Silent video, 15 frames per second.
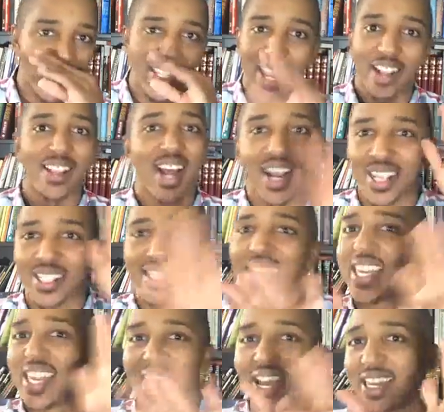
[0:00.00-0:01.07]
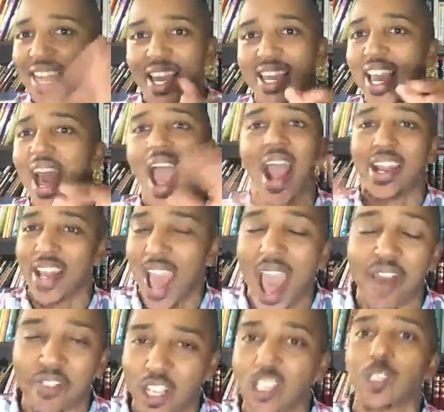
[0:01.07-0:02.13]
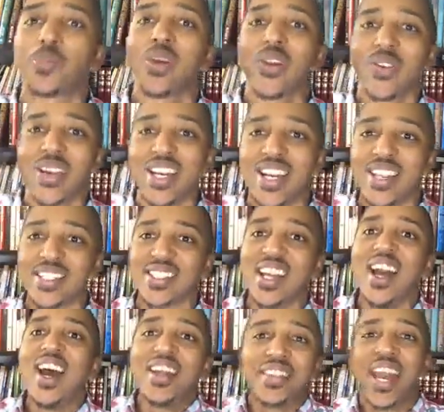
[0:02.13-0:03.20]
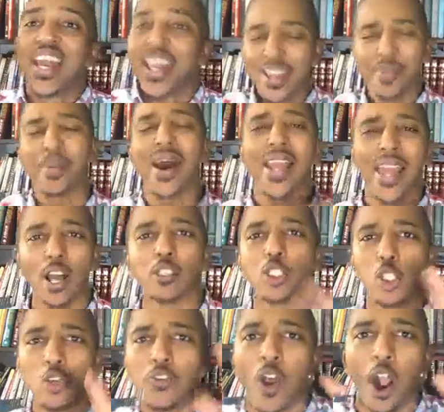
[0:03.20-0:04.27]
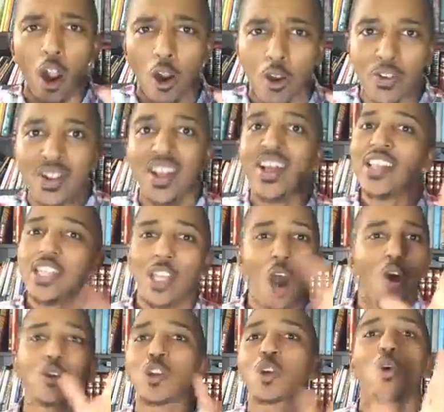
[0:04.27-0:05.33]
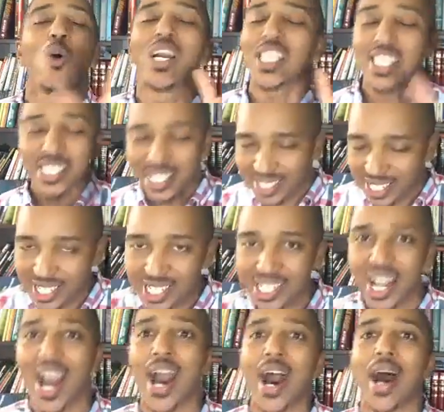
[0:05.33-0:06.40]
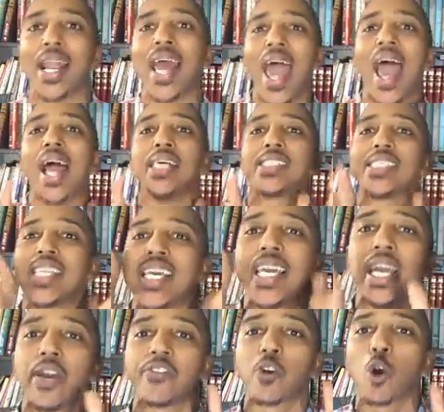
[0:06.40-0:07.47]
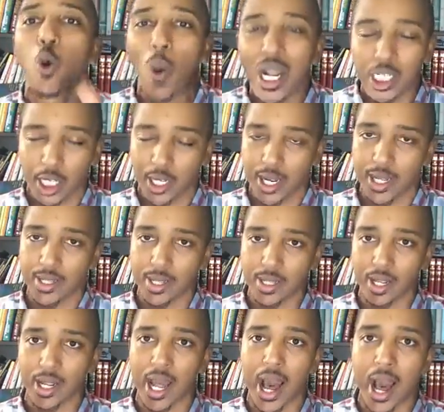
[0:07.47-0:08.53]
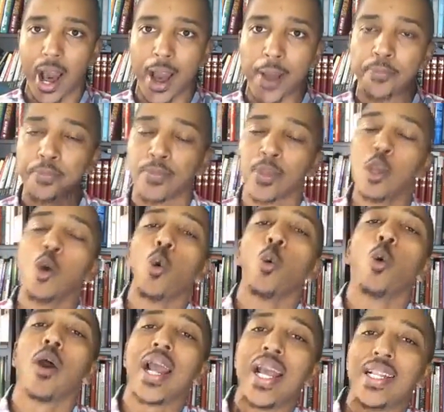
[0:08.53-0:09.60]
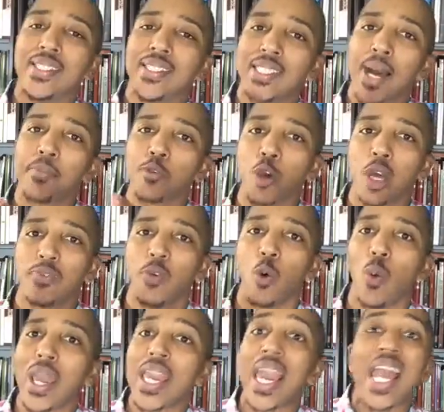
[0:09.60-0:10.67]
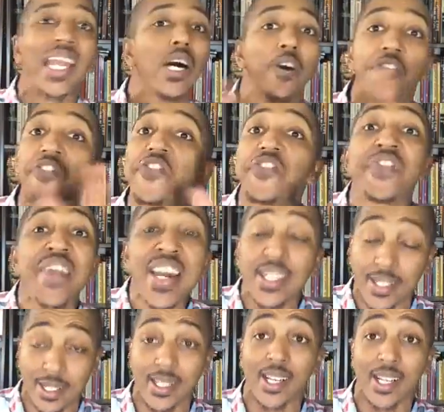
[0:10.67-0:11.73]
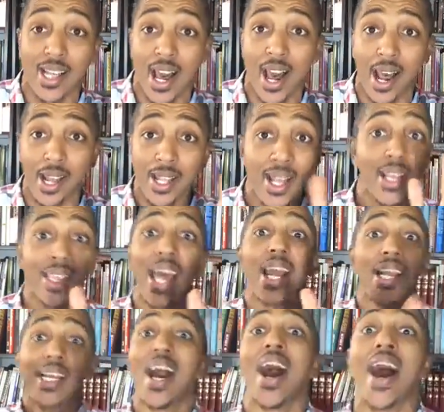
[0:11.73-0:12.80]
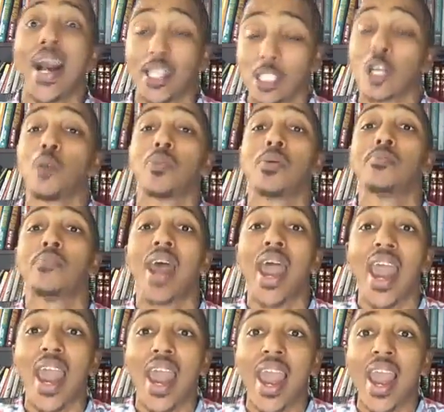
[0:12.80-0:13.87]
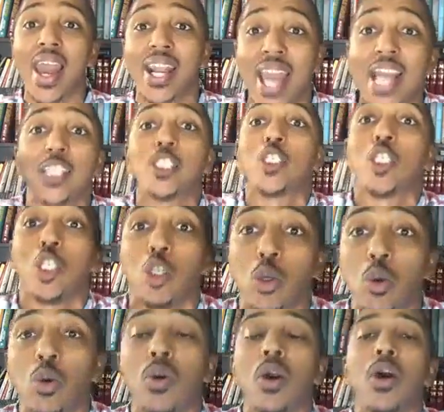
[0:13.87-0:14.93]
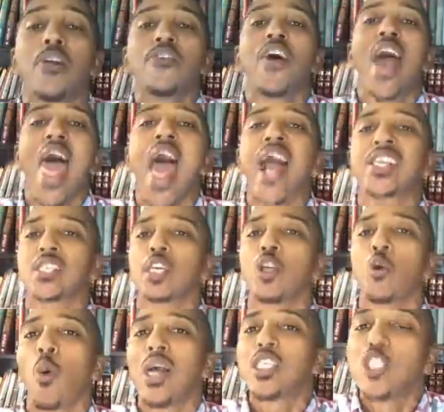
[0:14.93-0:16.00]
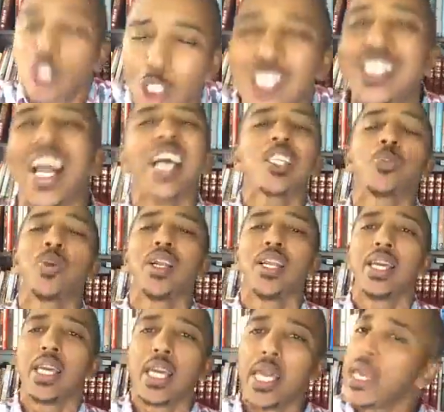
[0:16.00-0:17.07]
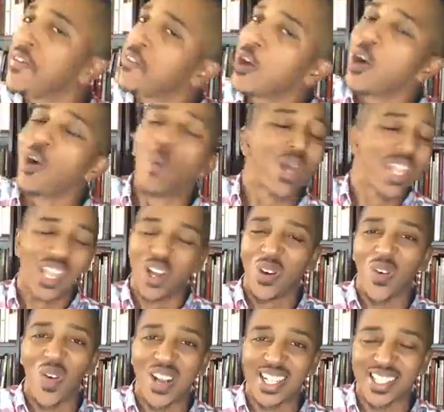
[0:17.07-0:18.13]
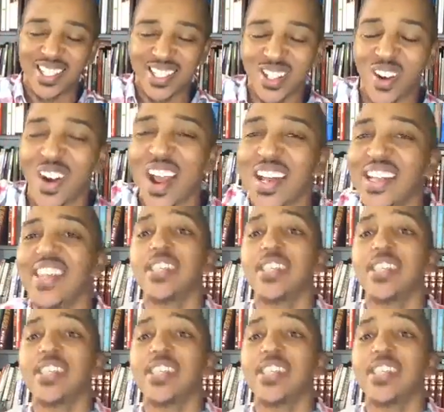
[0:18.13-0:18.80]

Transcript: Carol is saying, yeah, yeah, yeah, I, have experienced that. Anybody else you've heard, don't question God as if questions to God were in some sort of a way an offense to God. Like God is going to be mad at you for asking questions. Just believe with no questions, all right?